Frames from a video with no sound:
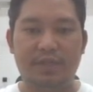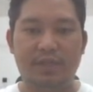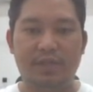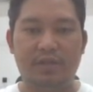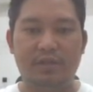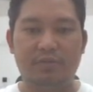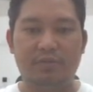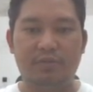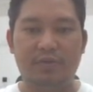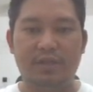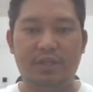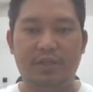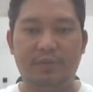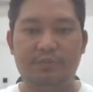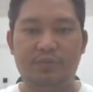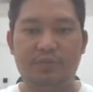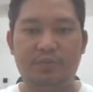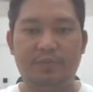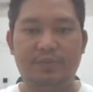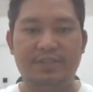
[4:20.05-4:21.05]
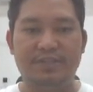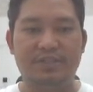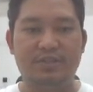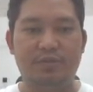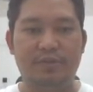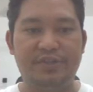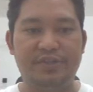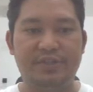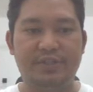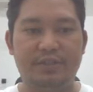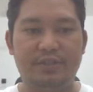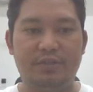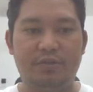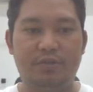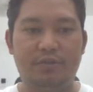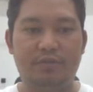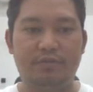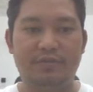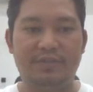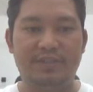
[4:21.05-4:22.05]
including improper installation or
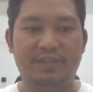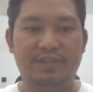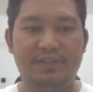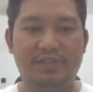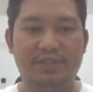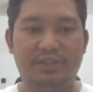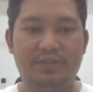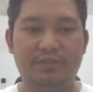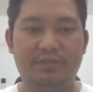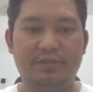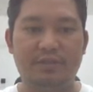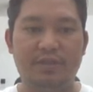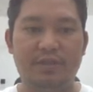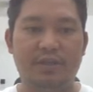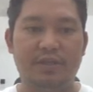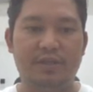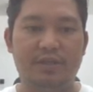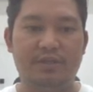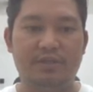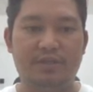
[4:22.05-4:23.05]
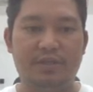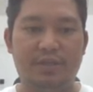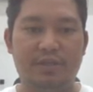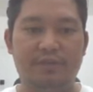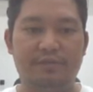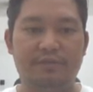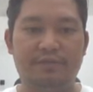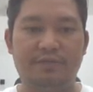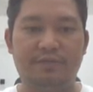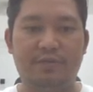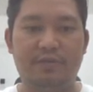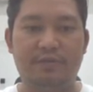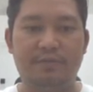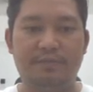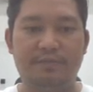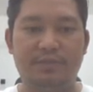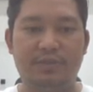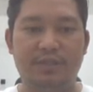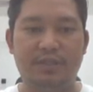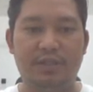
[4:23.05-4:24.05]
orientation, shading
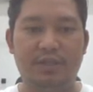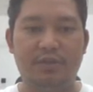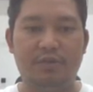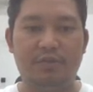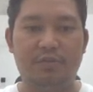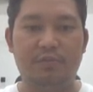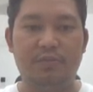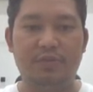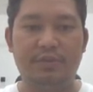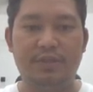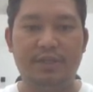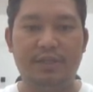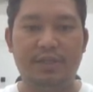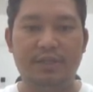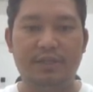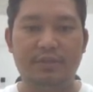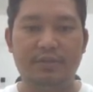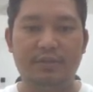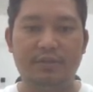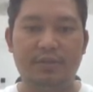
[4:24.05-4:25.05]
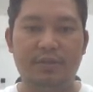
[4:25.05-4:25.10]
from tree or building,